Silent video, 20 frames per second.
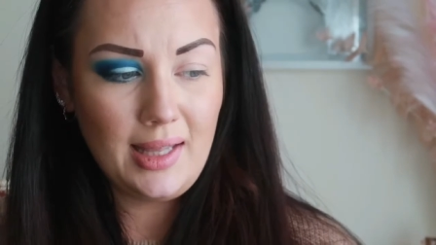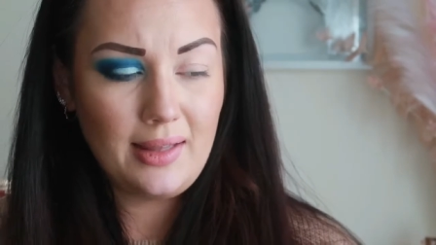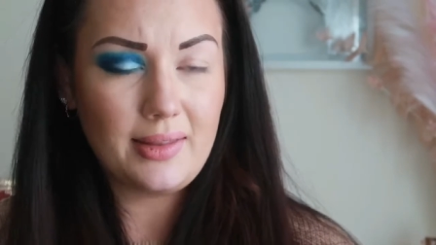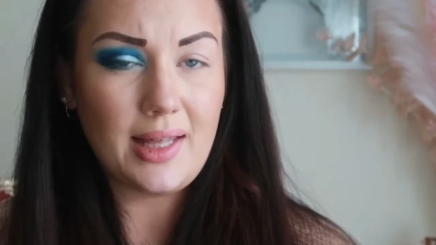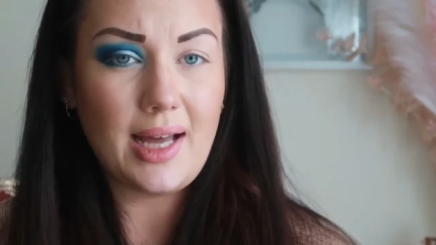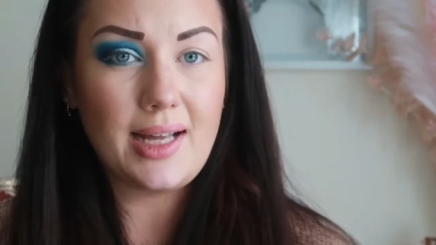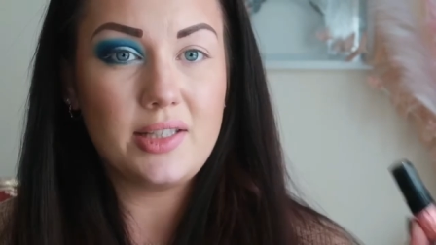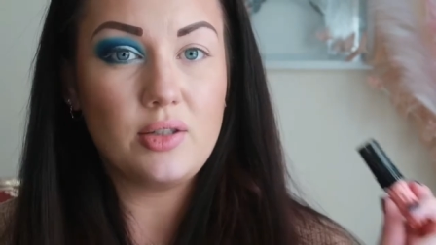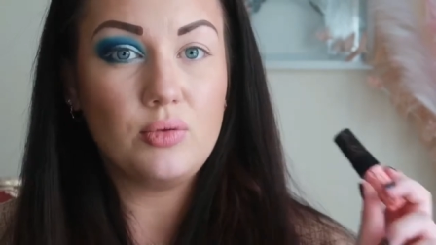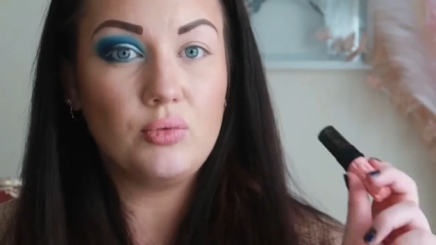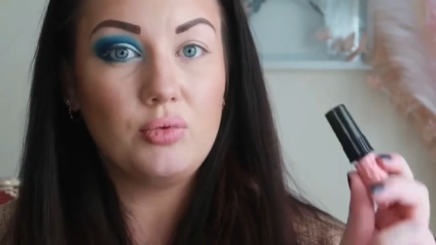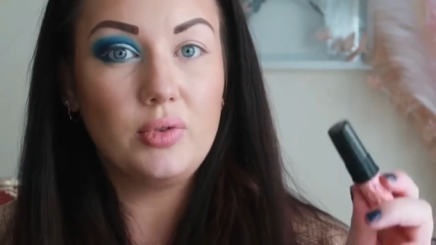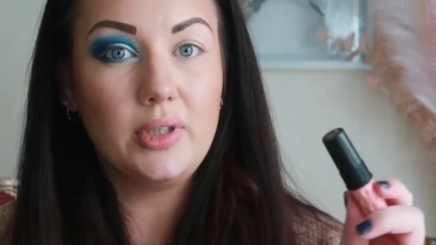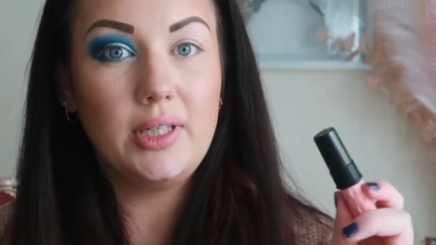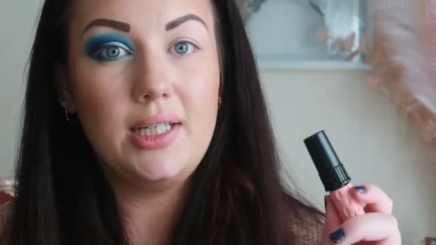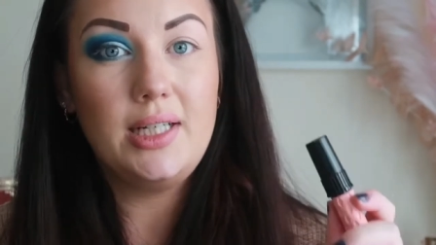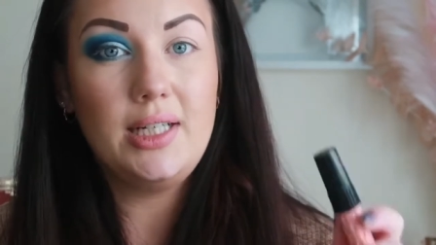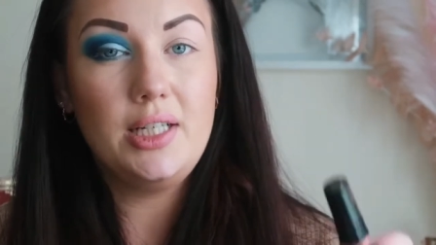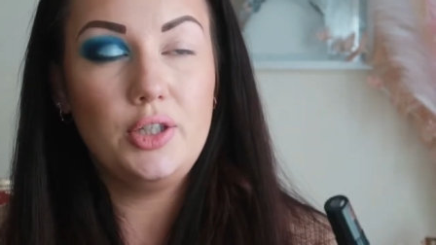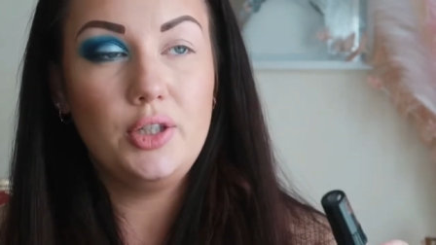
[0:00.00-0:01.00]
That's a
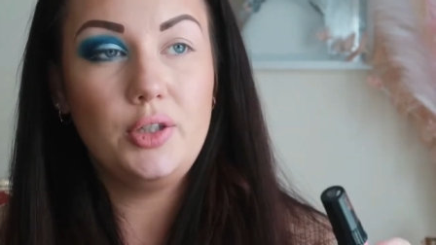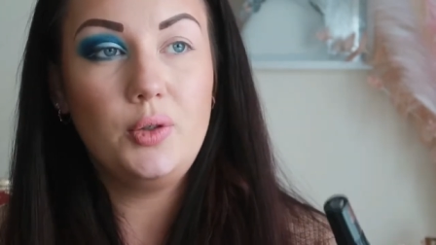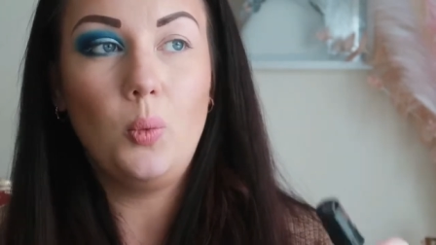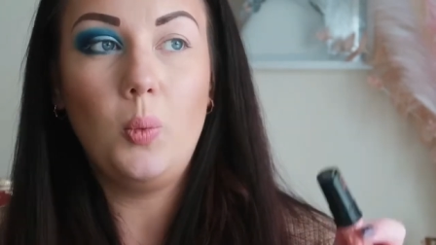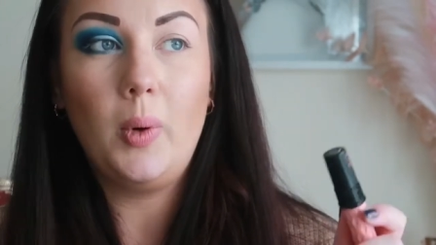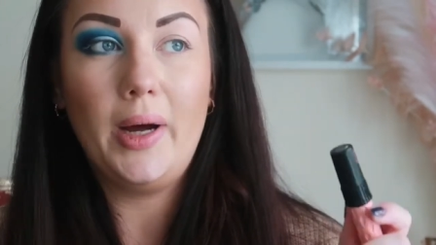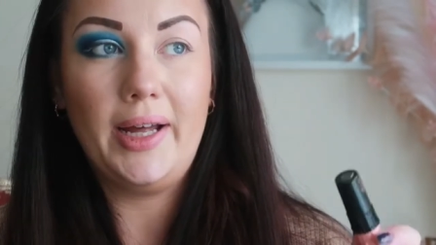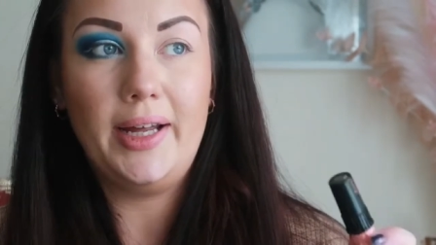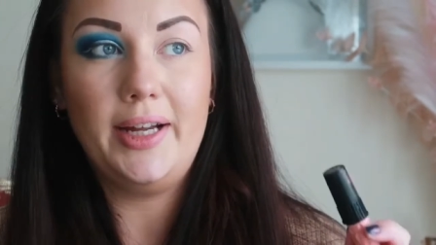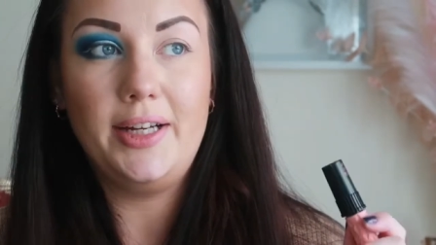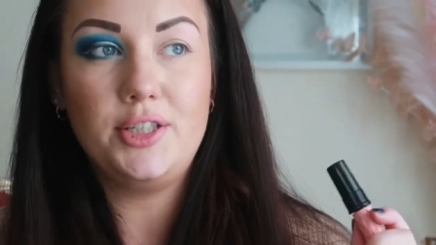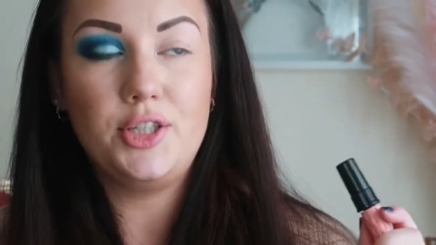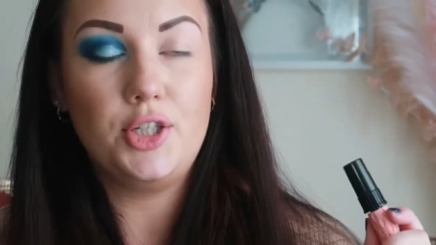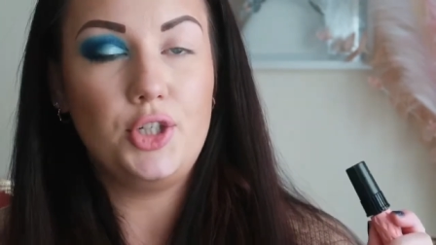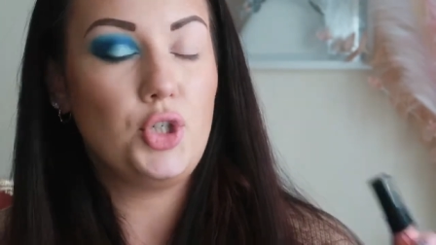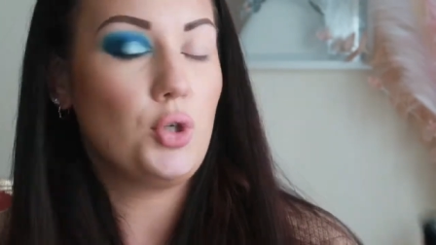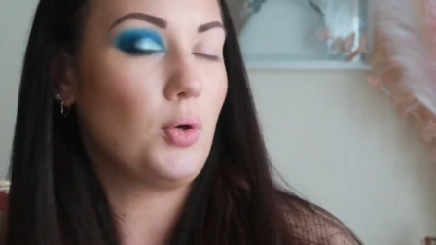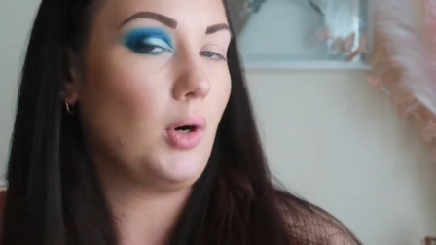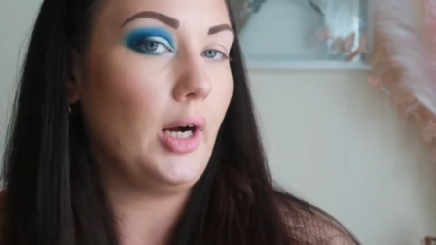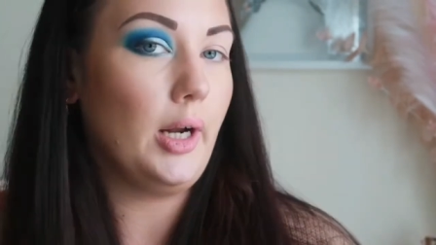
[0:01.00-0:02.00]
really good way to
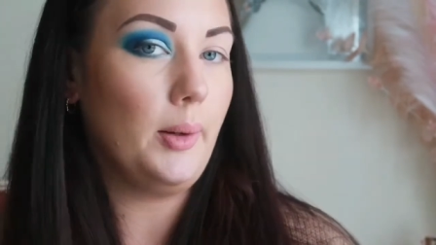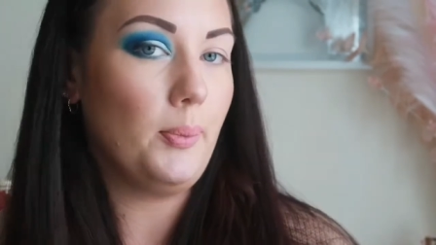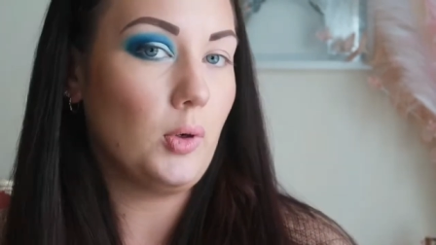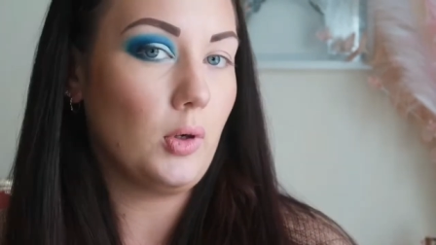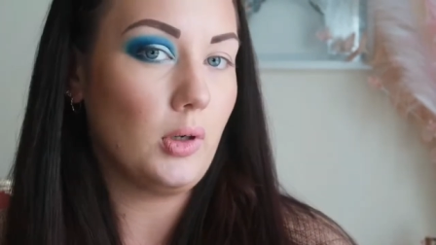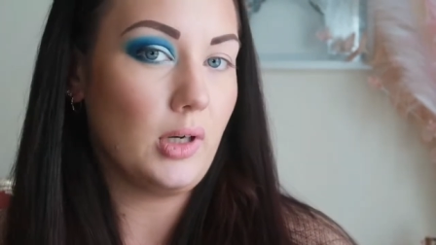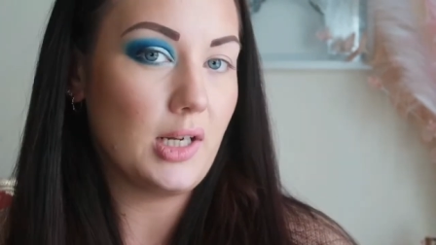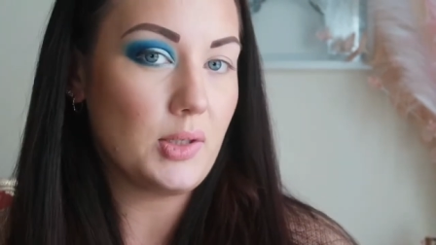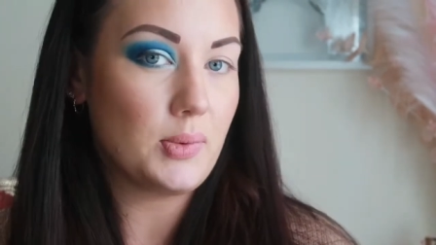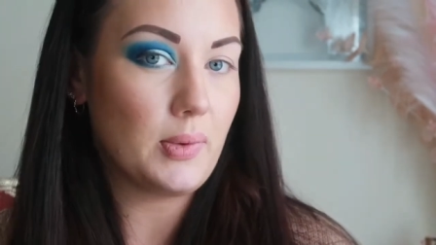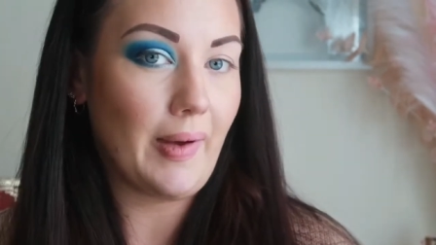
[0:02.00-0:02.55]
try products